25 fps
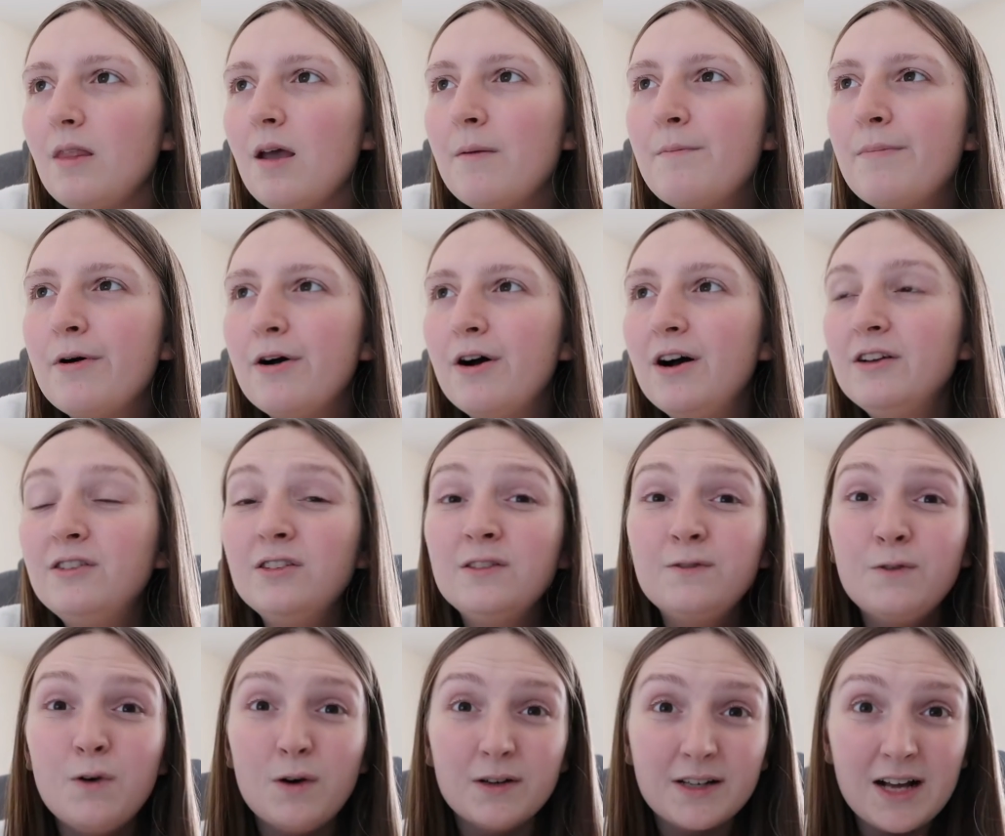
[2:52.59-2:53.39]
But I
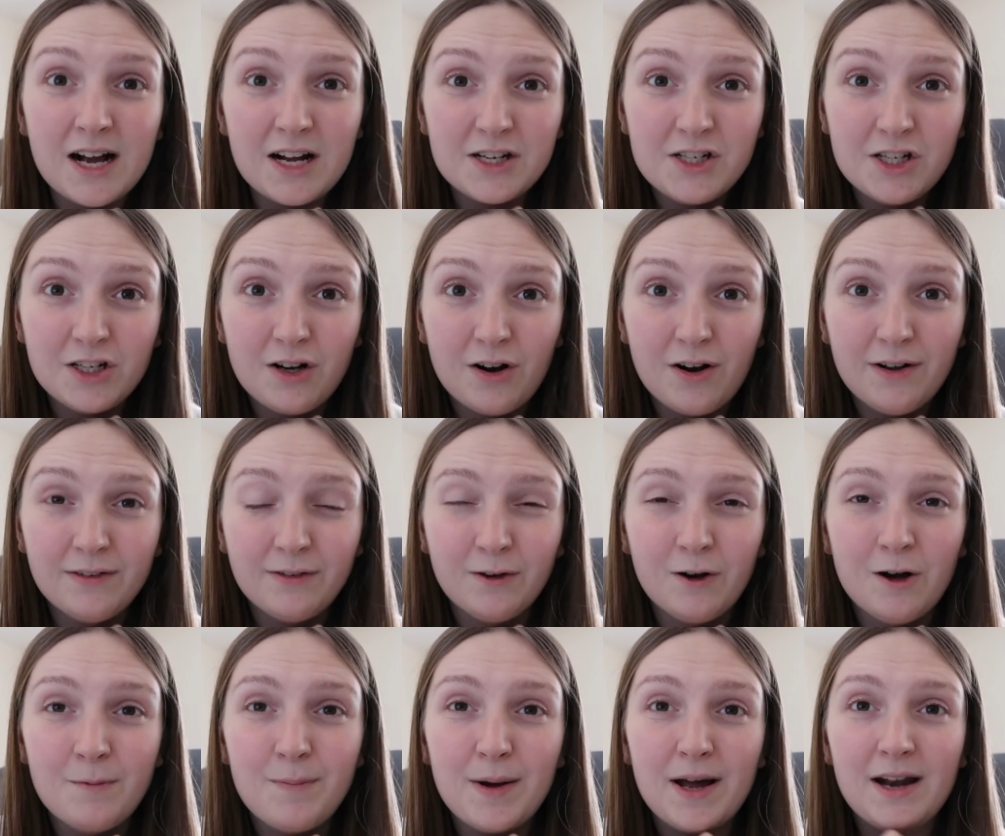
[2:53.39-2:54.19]
just thought I'd catch you guys
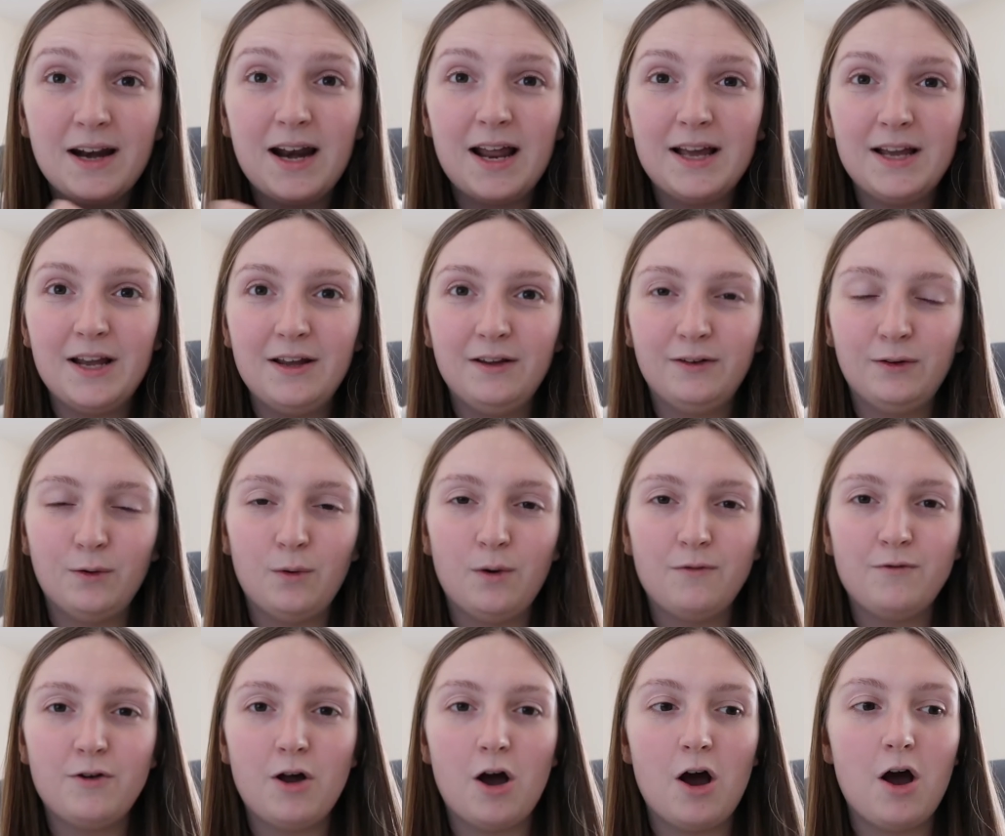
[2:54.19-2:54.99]
up and let you
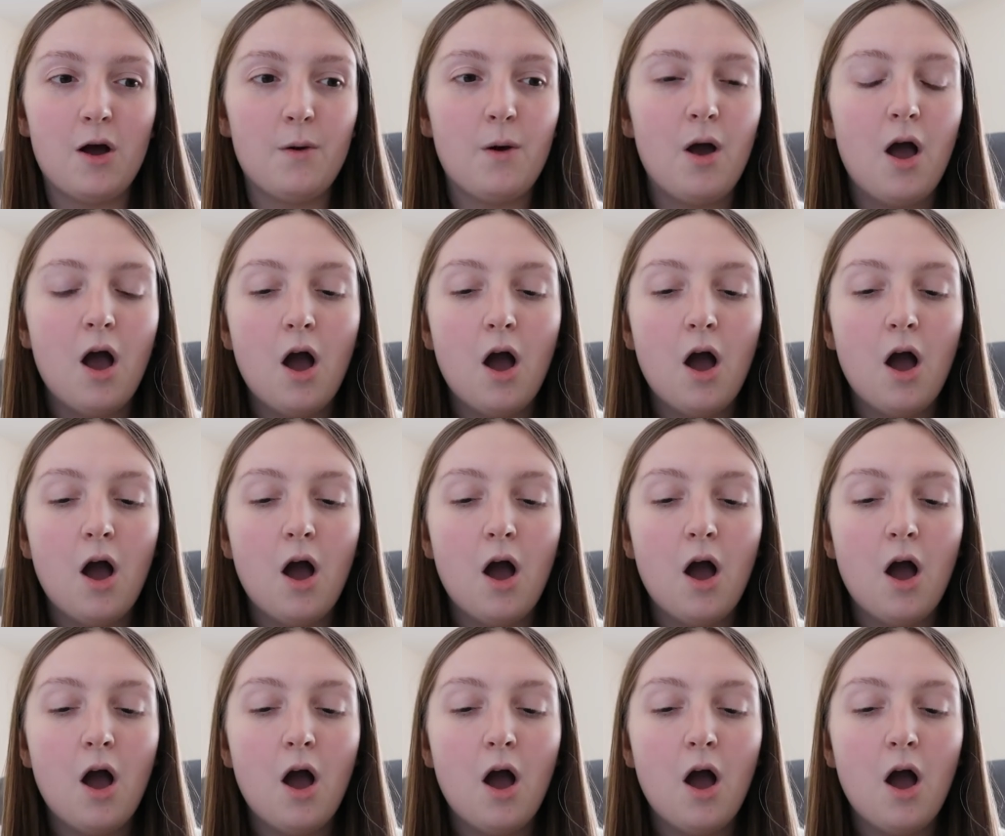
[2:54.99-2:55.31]
sort of know